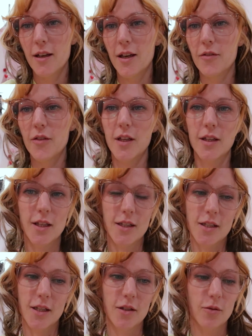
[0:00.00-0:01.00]
I feel like
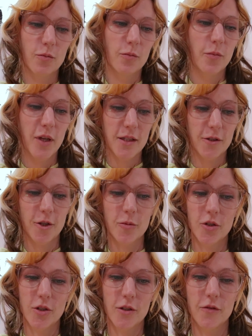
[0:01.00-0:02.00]
that's like the best
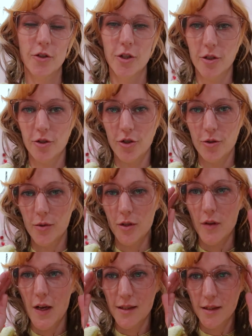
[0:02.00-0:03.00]
option if you're trying to shoot with
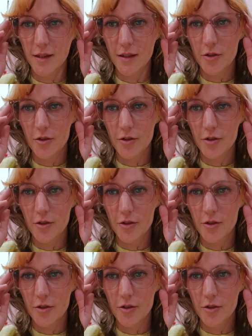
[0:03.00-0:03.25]
glasses.